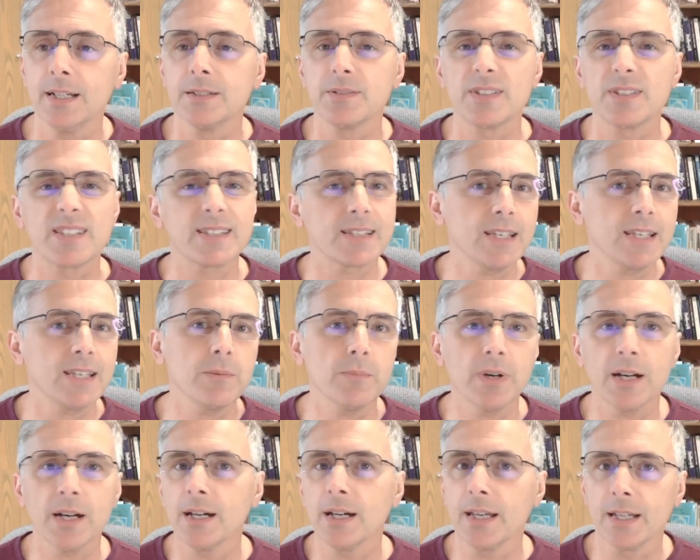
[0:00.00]

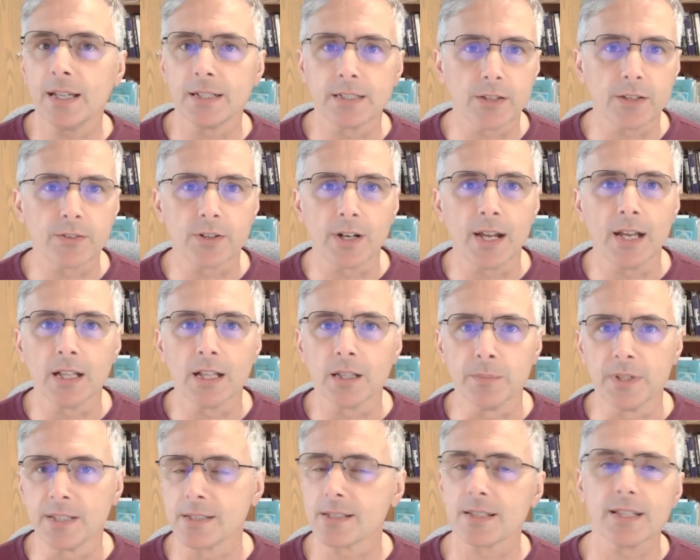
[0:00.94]
schema and other
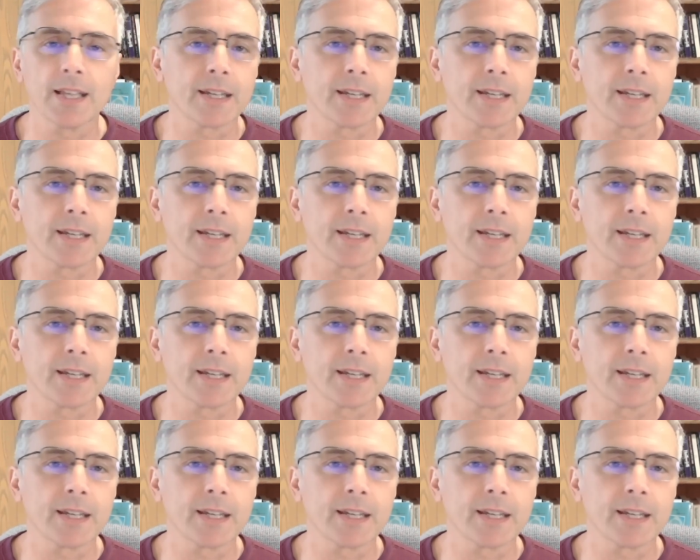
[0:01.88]
elements.